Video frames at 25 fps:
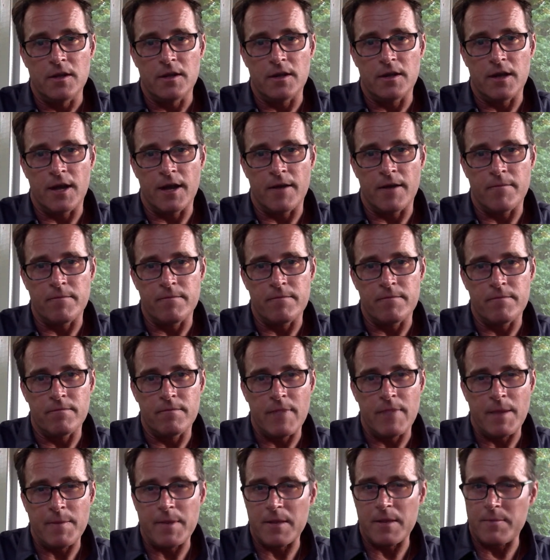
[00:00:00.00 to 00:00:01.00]
um,
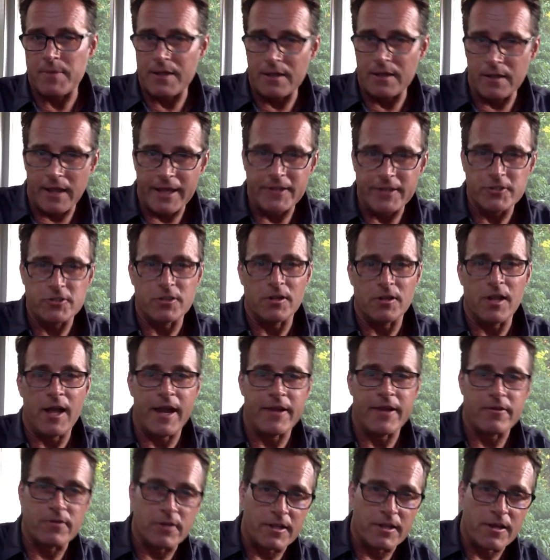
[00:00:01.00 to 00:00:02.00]
maybe it be late
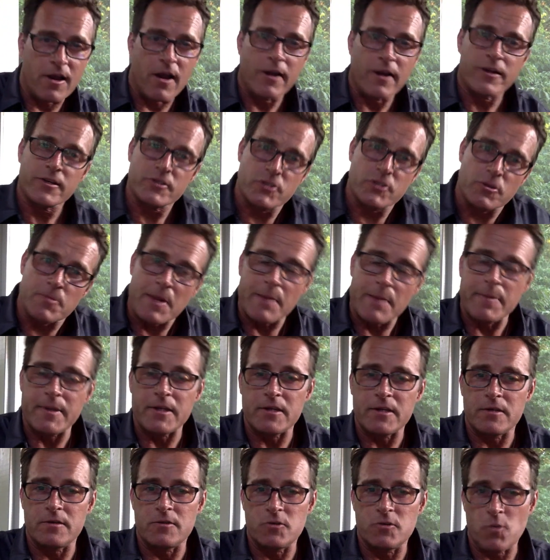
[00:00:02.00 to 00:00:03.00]
July, early August, or
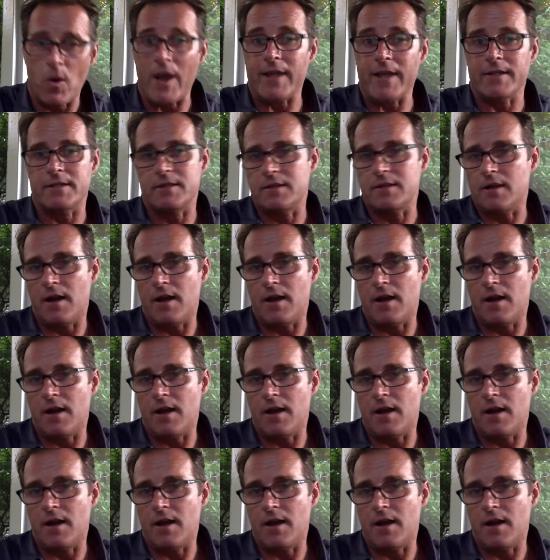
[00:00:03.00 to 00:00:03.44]
maybe twice.